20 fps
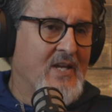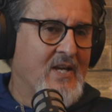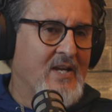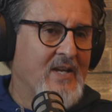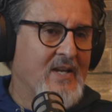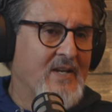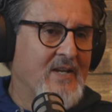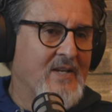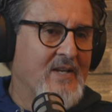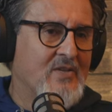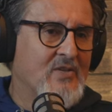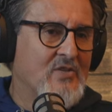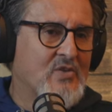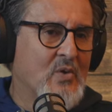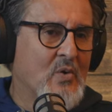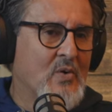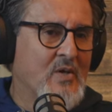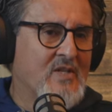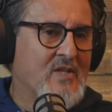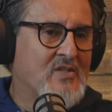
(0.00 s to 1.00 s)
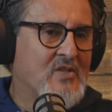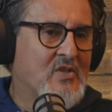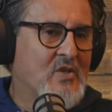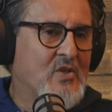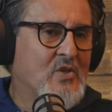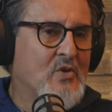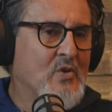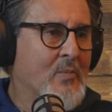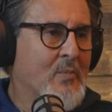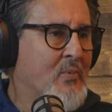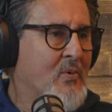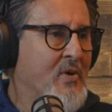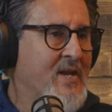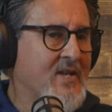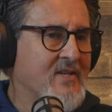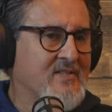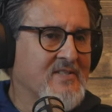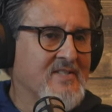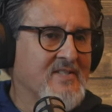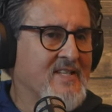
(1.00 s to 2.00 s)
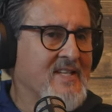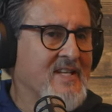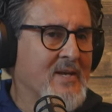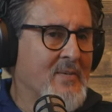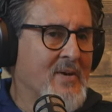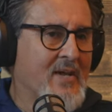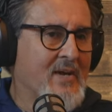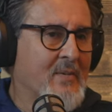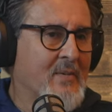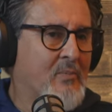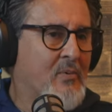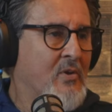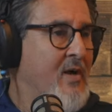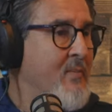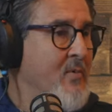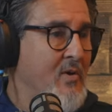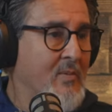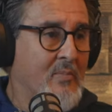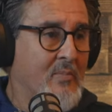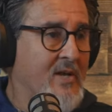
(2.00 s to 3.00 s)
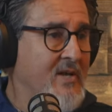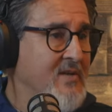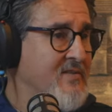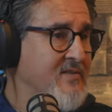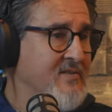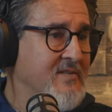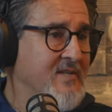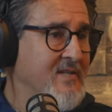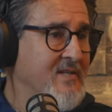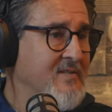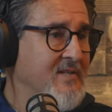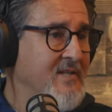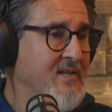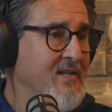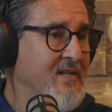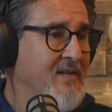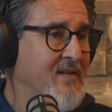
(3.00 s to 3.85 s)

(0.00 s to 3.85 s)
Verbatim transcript: Uh, so it's good to apprentice. Let's think about it. A plumber apprentices, doesn't he?